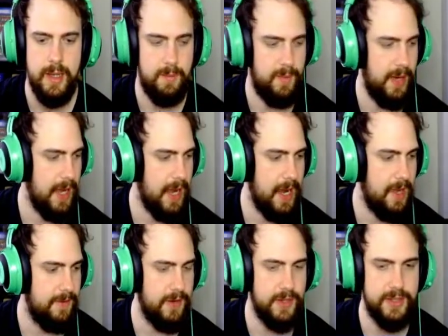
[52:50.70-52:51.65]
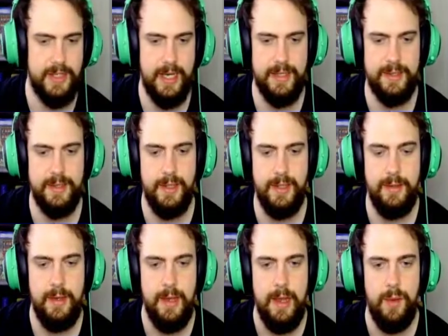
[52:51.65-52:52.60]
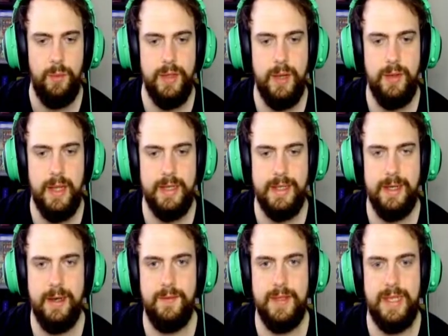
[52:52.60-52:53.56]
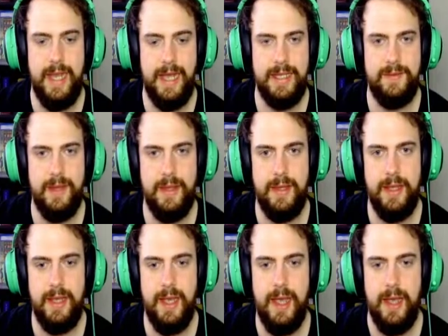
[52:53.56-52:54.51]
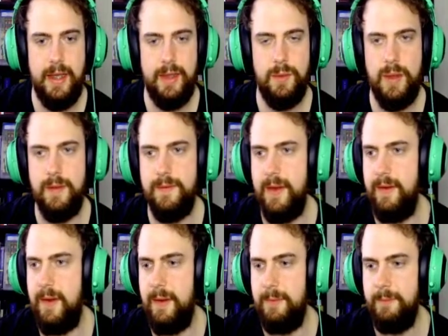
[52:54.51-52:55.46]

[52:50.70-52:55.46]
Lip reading: Play out Alerios next turn. We don't get to obviously activate the Wayfarer.